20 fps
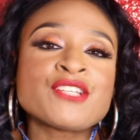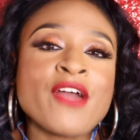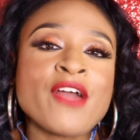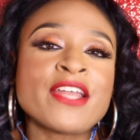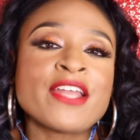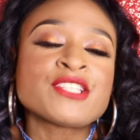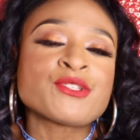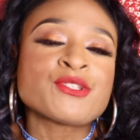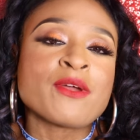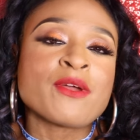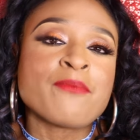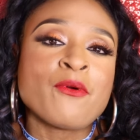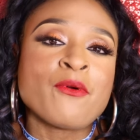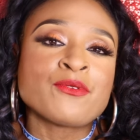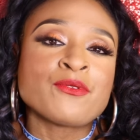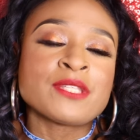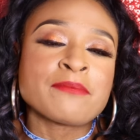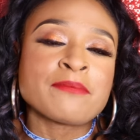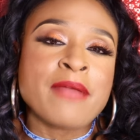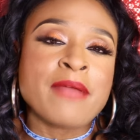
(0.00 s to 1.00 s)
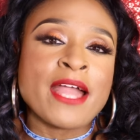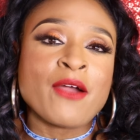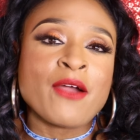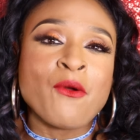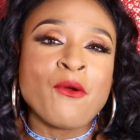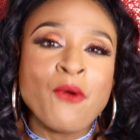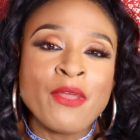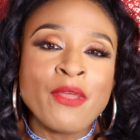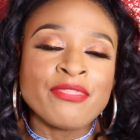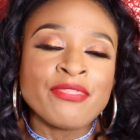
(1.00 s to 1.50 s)
try to start posting back
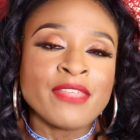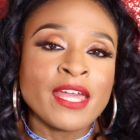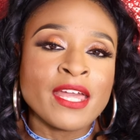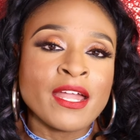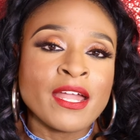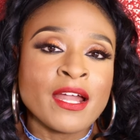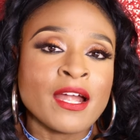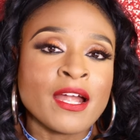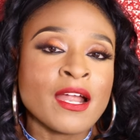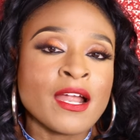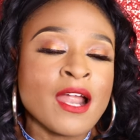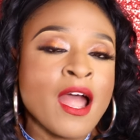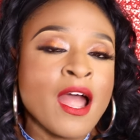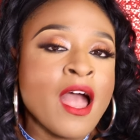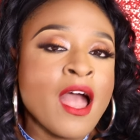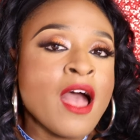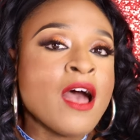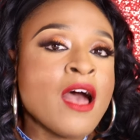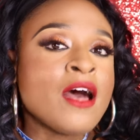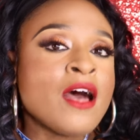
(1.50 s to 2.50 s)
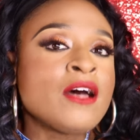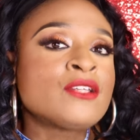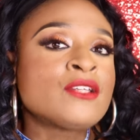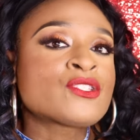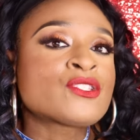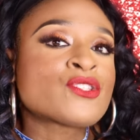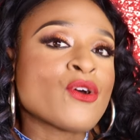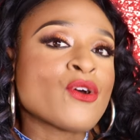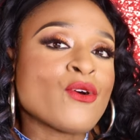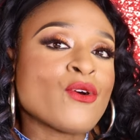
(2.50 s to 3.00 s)
on there,
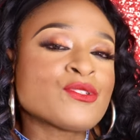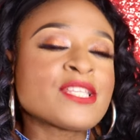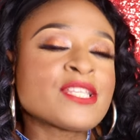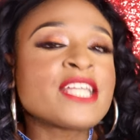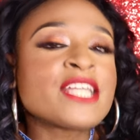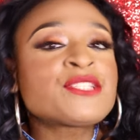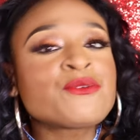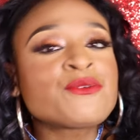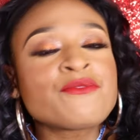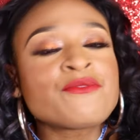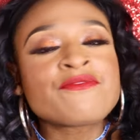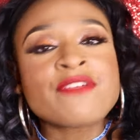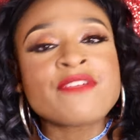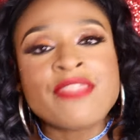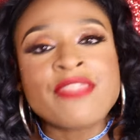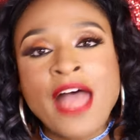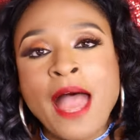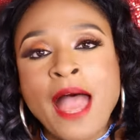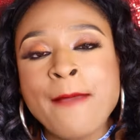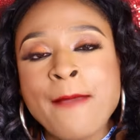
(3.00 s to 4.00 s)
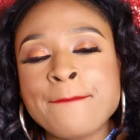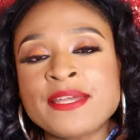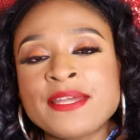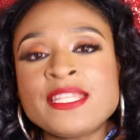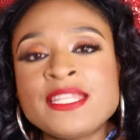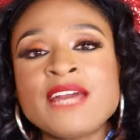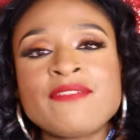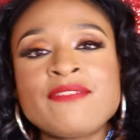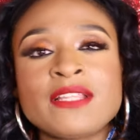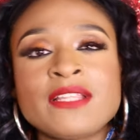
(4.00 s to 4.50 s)
so stay tuned for that. But
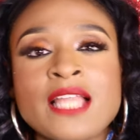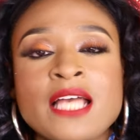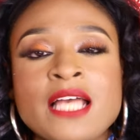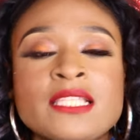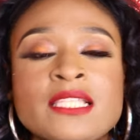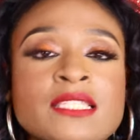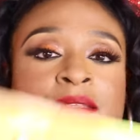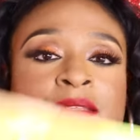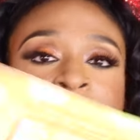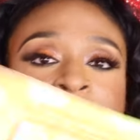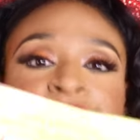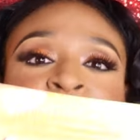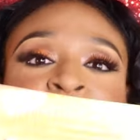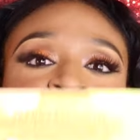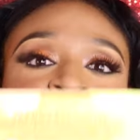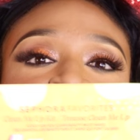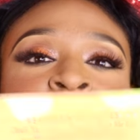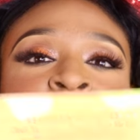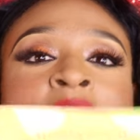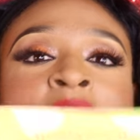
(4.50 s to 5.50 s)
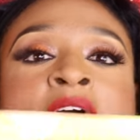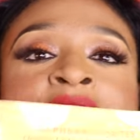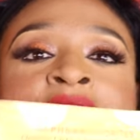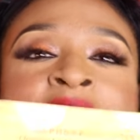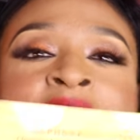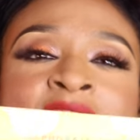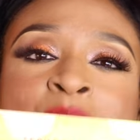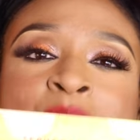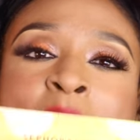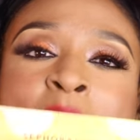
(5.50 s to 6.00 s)
nevertheless,
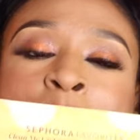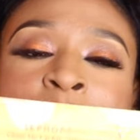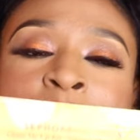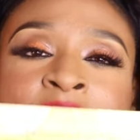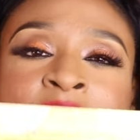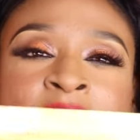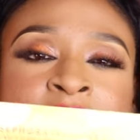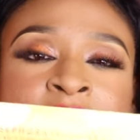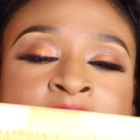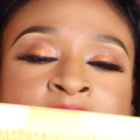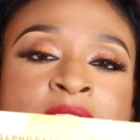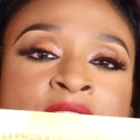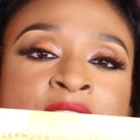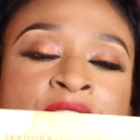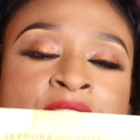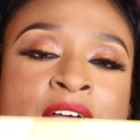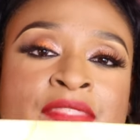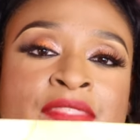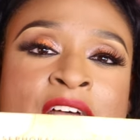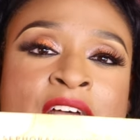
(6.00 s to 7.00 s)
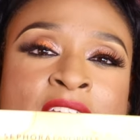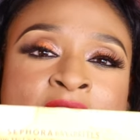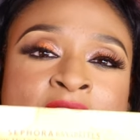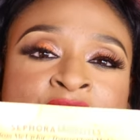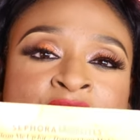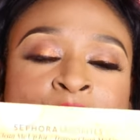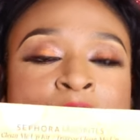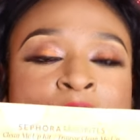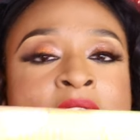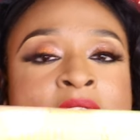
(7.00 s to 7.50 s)
that's why I wanna get stuff that I
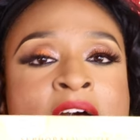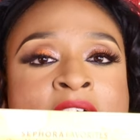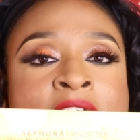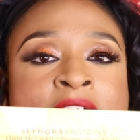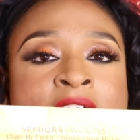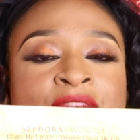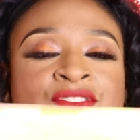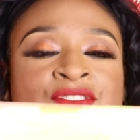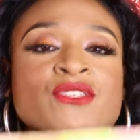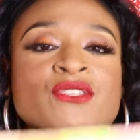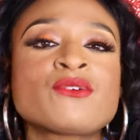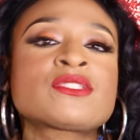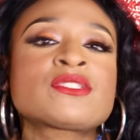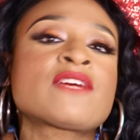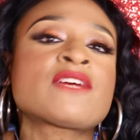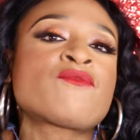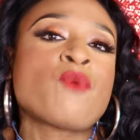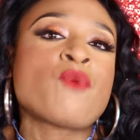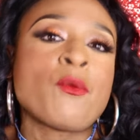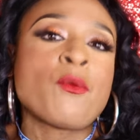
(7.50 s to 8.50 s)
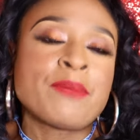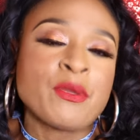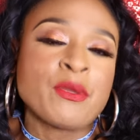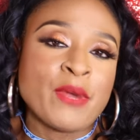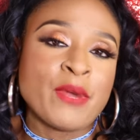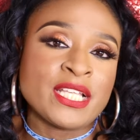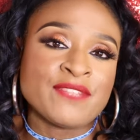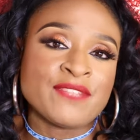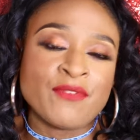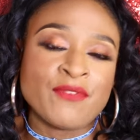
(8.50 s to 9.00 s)
don't have, so stuff won't be
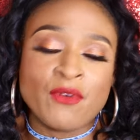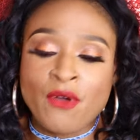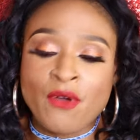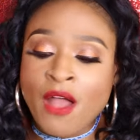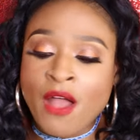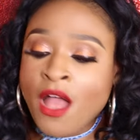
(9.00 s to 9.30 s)
wasteful.